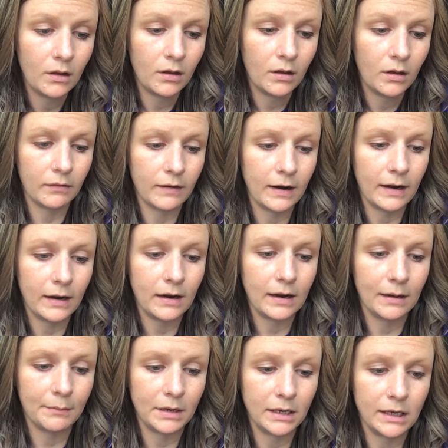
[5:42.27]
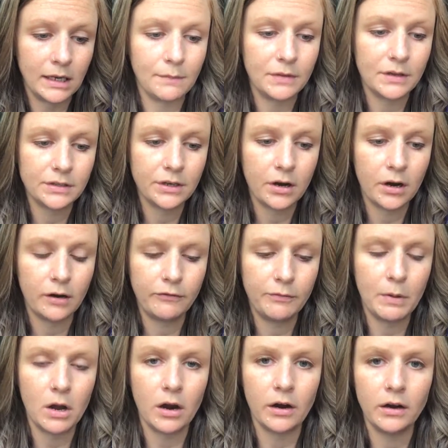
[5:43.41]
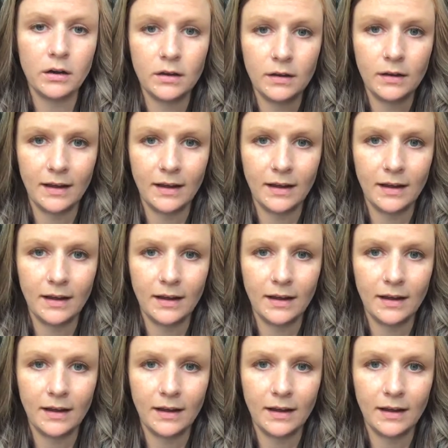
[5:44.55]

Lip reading: All right, and I'm gonna keep this curved part,